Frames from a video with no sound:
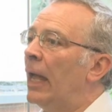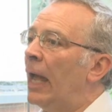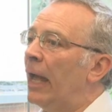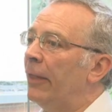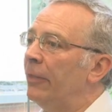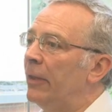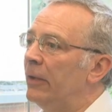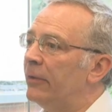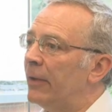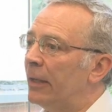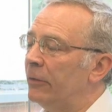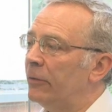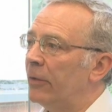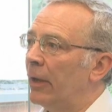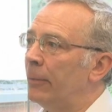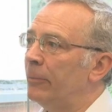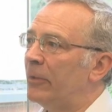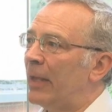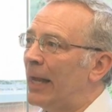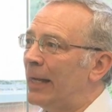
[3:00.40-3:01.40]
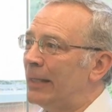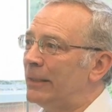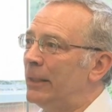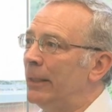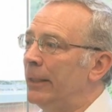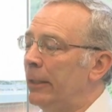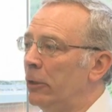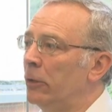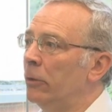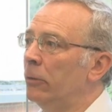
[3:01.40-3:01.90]
And these enzymes
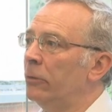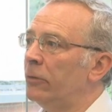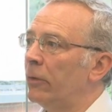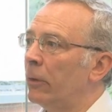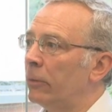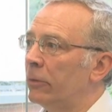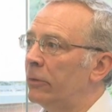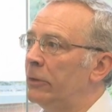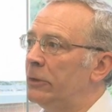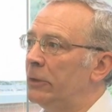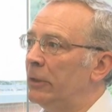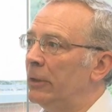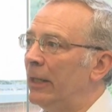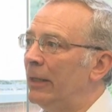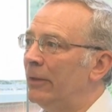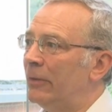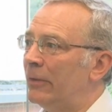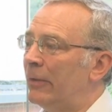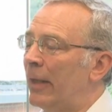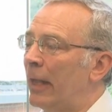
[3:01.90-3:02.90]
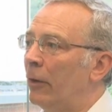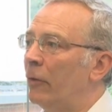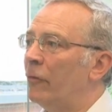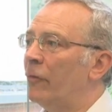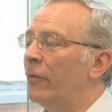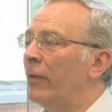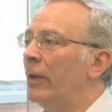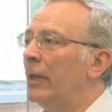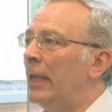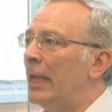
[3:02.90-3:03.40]
actually use oxygen
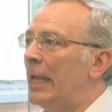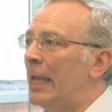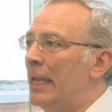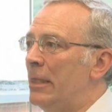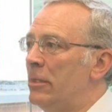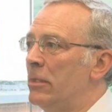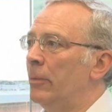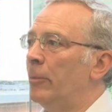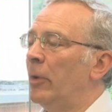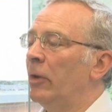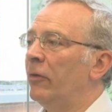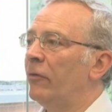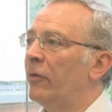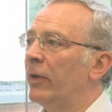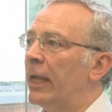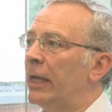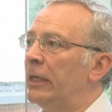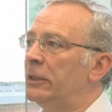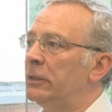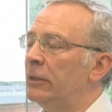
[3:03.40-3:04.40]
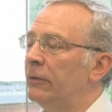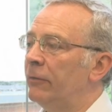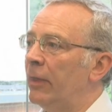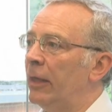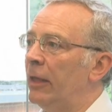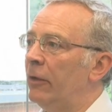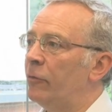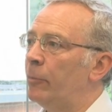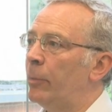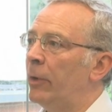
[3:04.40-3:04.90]
itself in the modification of
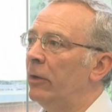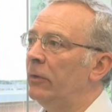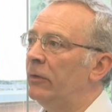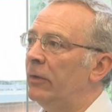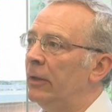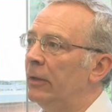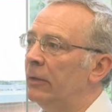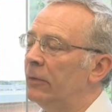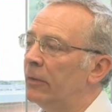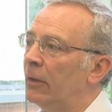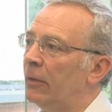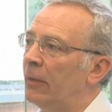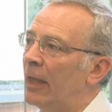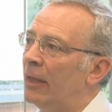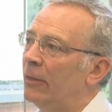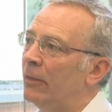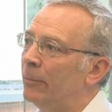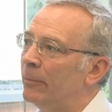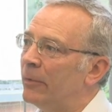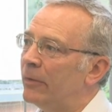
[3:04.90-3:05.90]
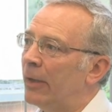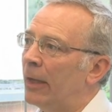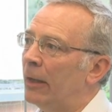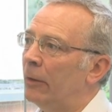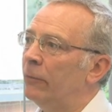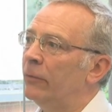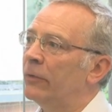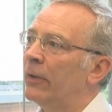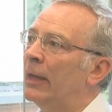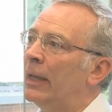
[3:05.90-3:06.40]
the HIF protein, so they
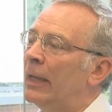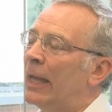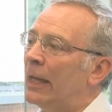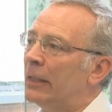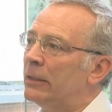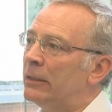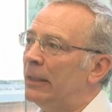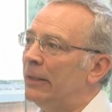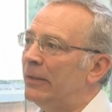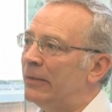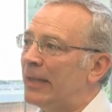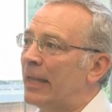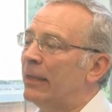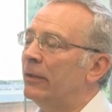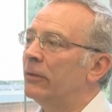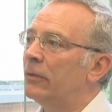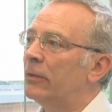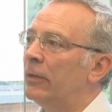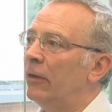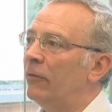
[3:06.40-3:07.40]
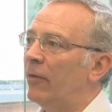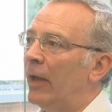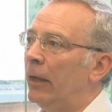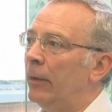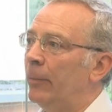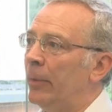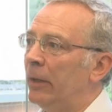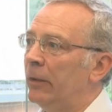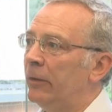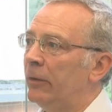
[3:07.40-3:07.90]
themselves actually sense the
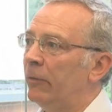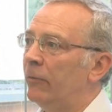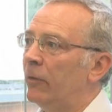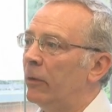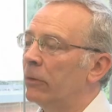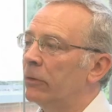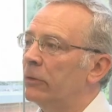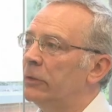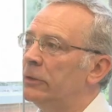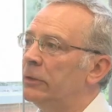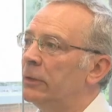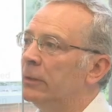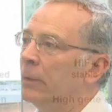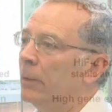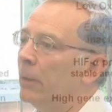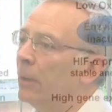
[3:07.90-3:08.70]
availability of oxygen.